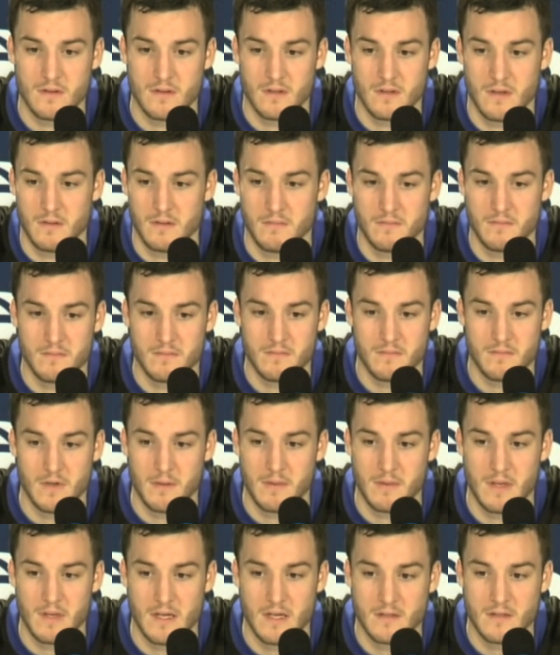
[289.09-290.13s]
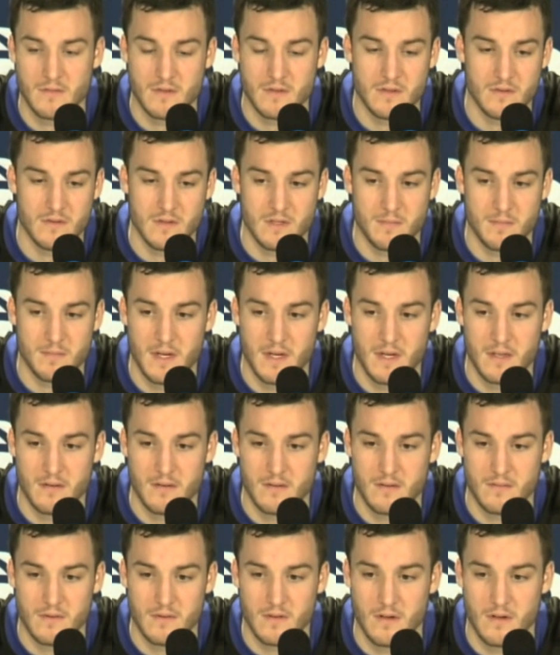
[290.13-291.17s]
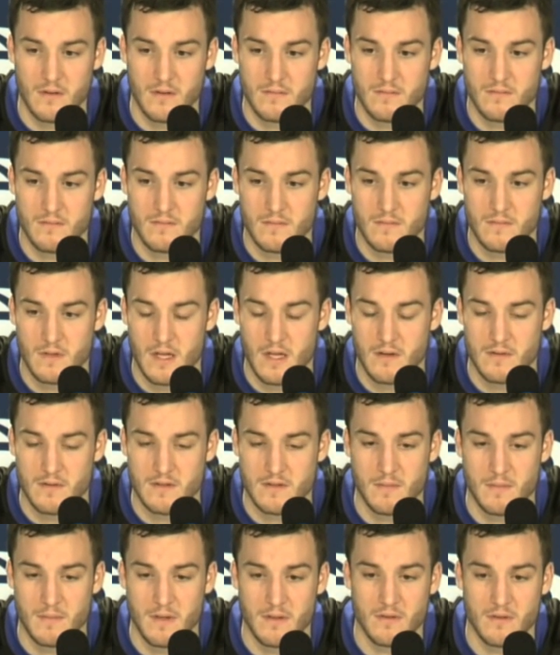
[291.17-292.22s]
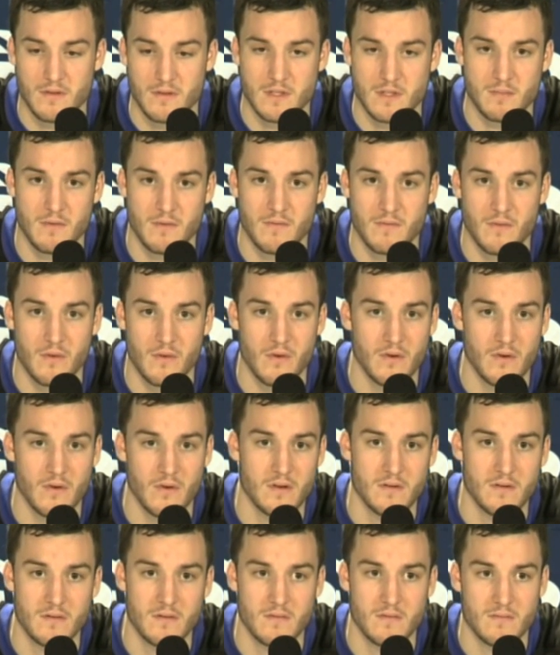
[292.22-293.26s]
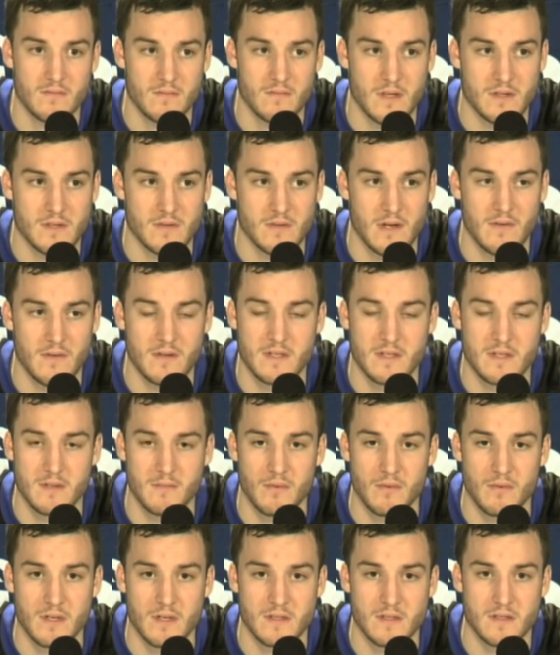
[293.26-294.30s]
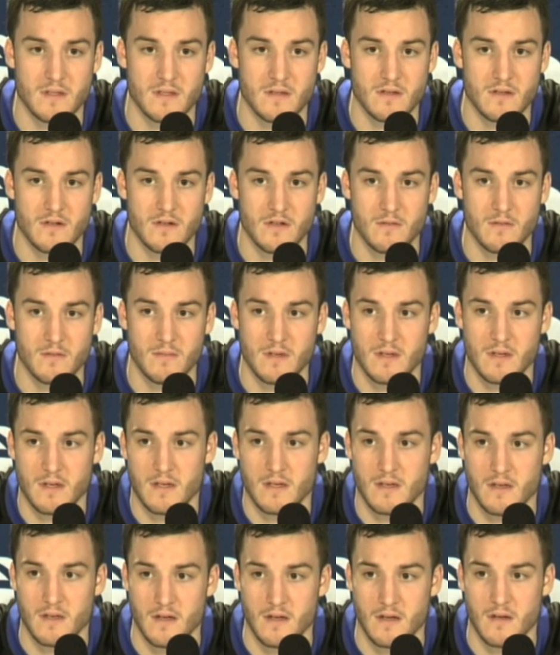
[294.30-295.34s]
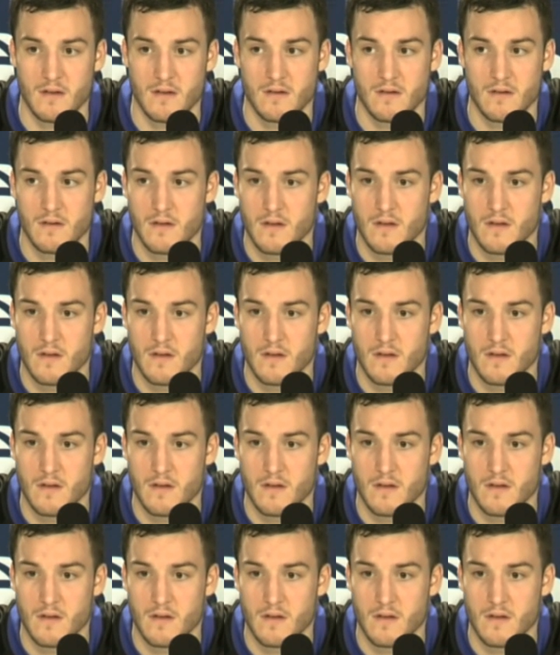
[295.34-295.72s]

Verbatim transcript: Um, I mean, that's what you expect. You know, a lot of us have been through this before, and that's what every team brings in the tournament. And uh,